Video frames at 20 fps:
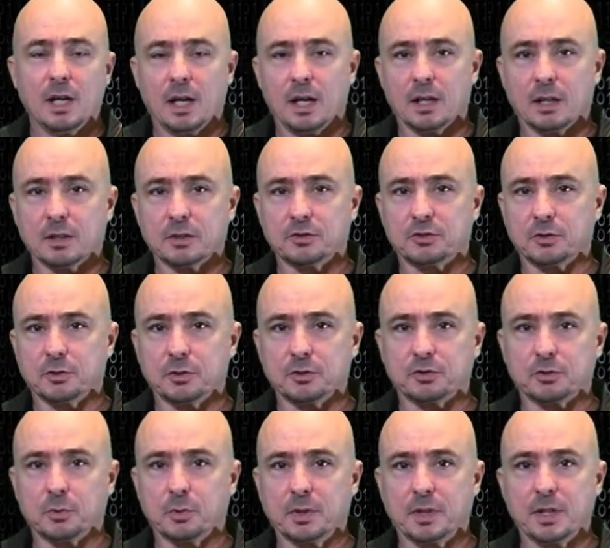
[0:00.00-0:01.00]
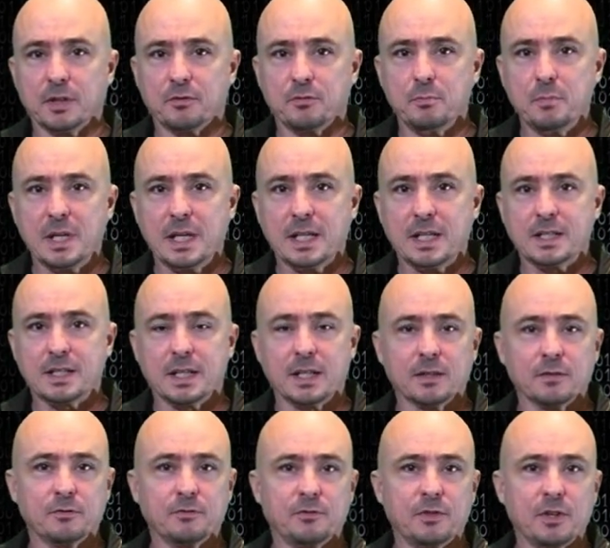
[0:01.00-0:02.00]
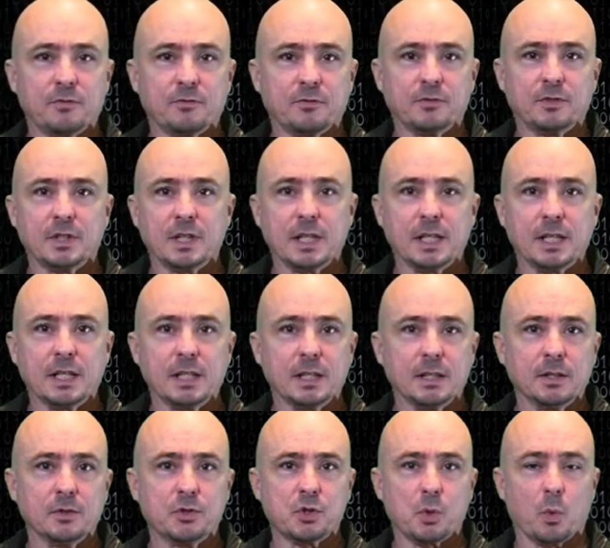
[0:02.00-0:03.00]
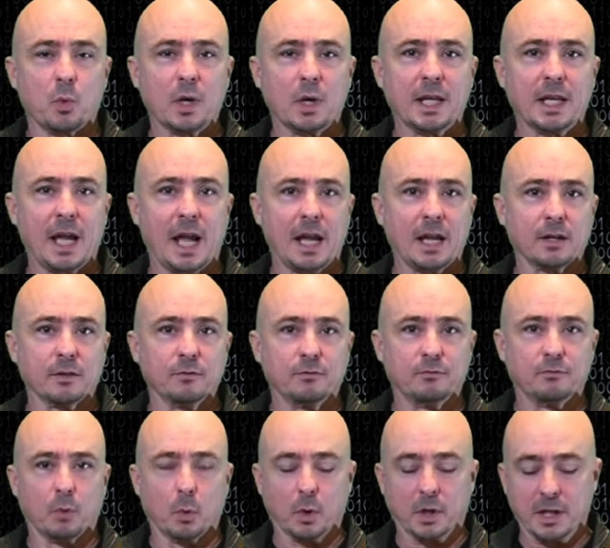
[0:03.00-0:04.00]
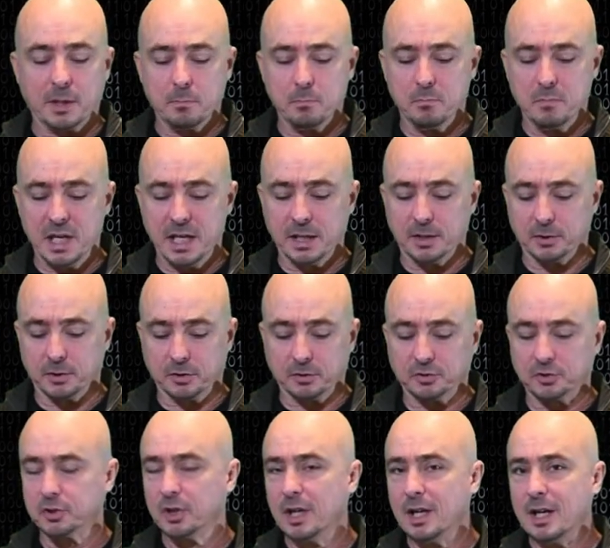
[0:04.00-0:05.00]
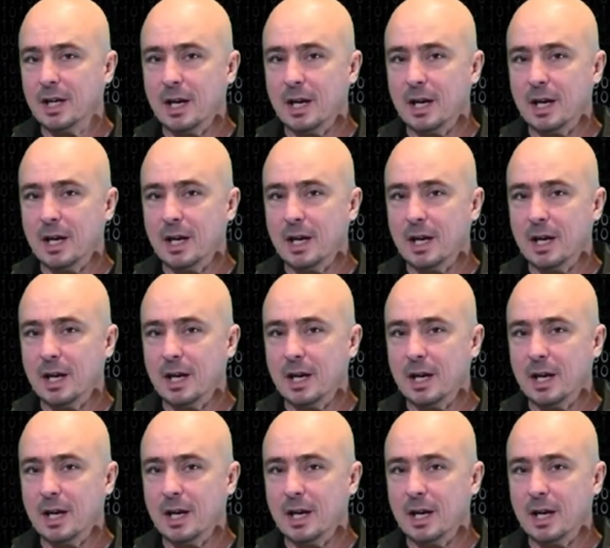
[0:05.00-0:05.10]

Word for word: uh, so this will give me ten, fifteen, twenty, and forty meters.